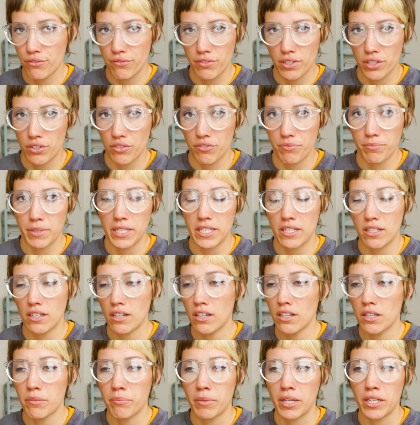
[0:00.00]
flow of making
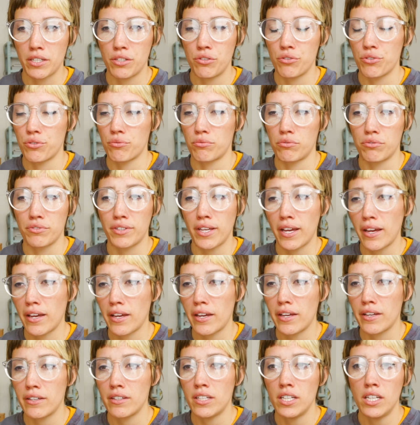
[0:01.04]
art in my usual
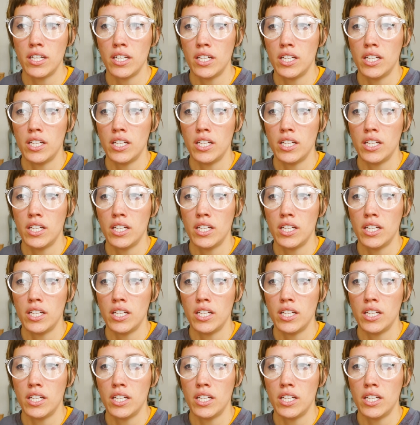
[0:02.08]
day.